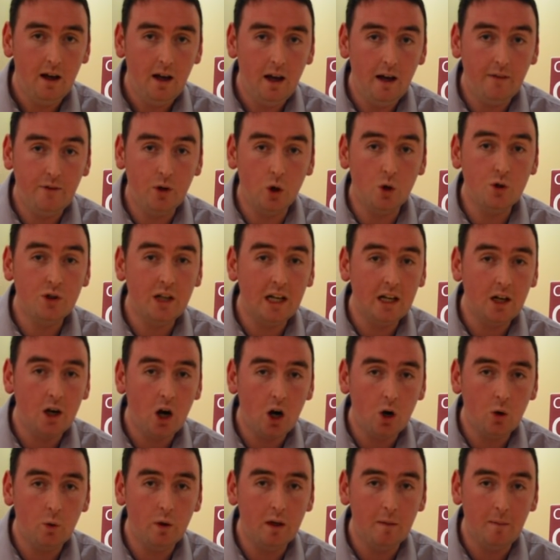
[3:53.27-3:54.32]
If you're dealing
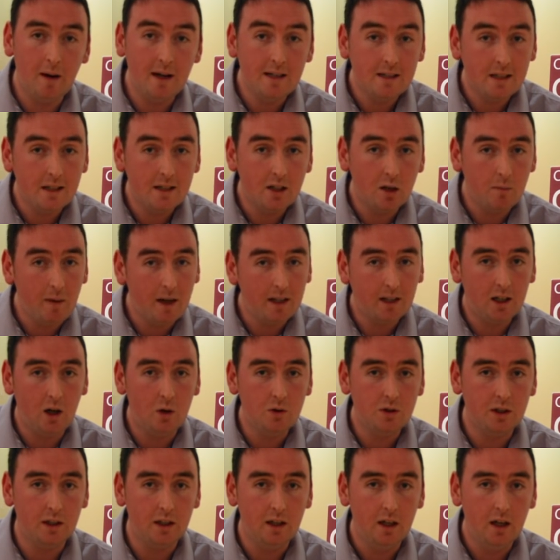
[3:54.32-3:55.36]
heroin in my city or my
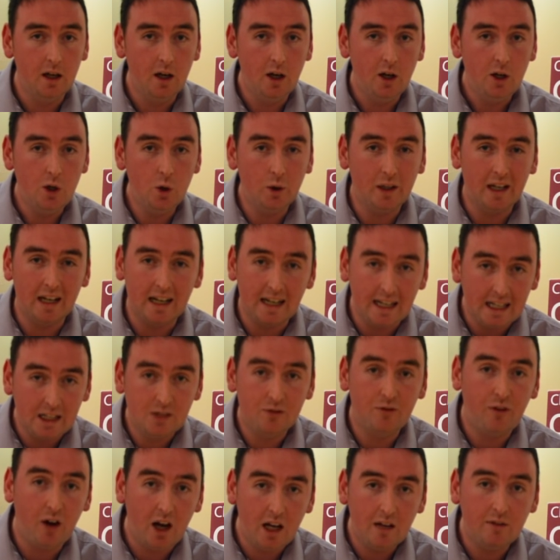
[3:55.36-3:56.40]
county, you get at least
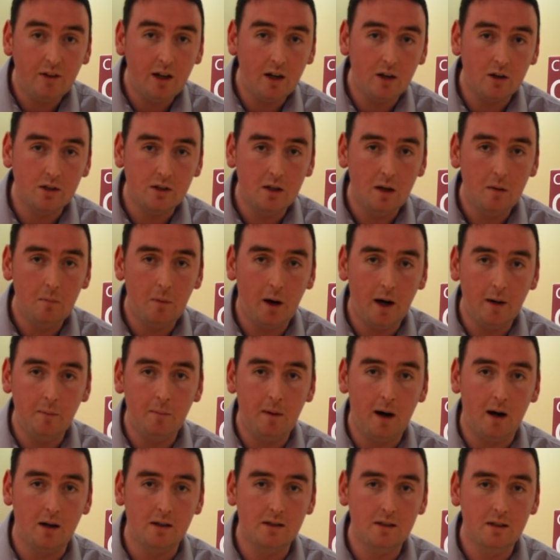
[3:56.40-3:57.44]
5 years behind
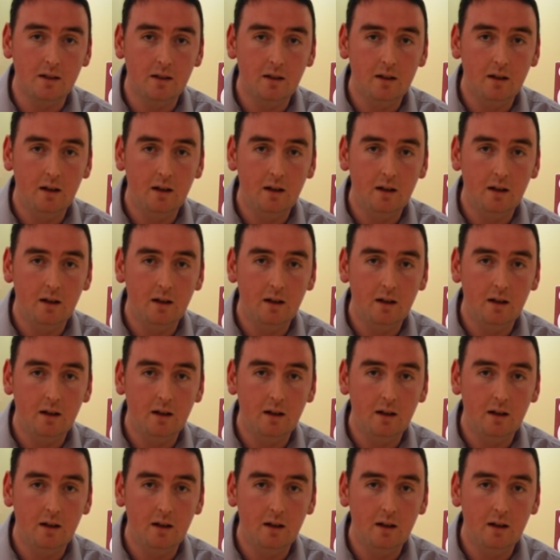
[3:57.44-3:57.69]
bars.